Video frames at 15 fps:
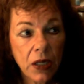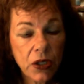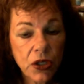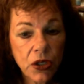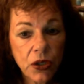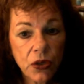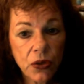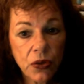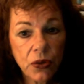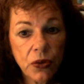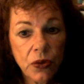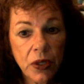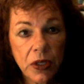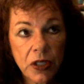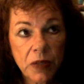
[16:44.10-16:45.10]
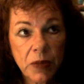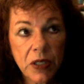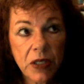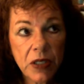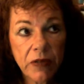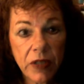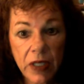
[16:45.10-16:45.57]
to
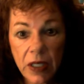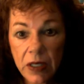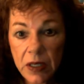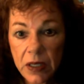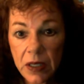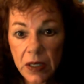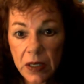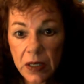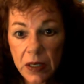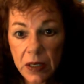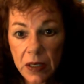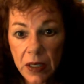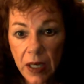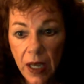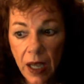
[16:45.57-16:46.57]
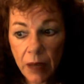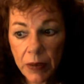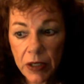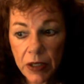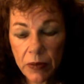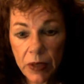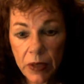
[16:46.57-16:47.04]
specific incidences that
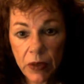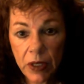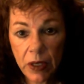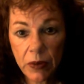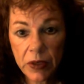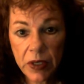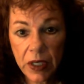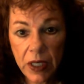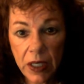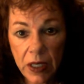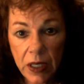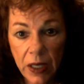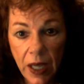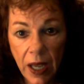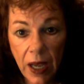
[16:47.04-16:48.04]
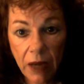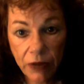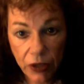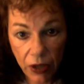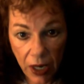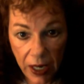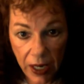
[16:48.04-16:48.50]
happened to me when I was a kid
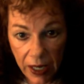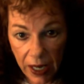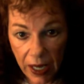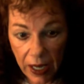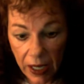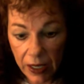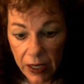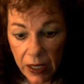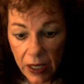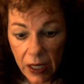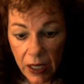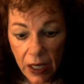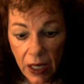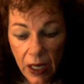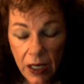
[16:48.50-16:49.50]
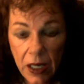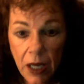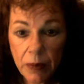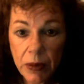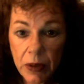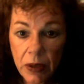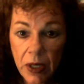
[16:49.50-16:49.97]
after I had had a
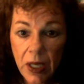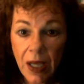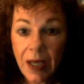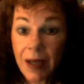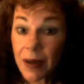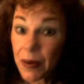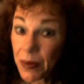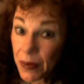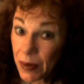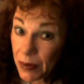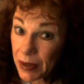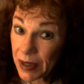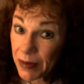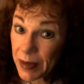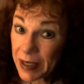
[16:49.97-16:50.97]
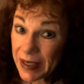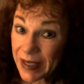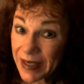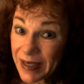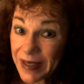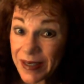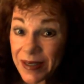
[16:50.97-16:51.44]
couple what would have been
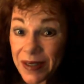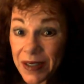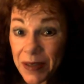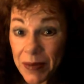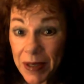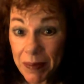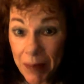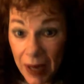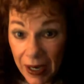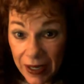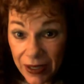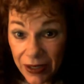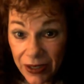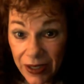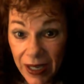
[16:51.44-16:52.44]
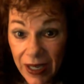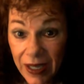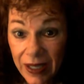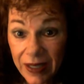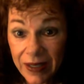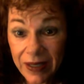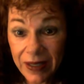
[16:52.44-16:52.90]
considered to be minor
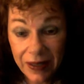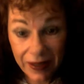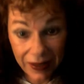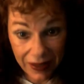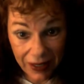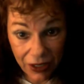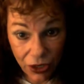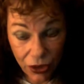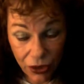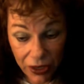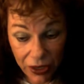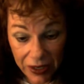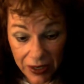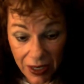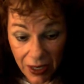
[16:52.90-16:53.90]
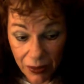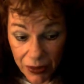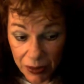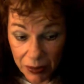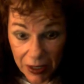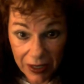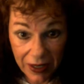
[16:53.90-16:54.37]
head injuries. I was
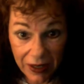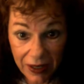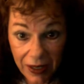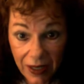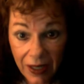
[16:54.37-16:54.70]
playing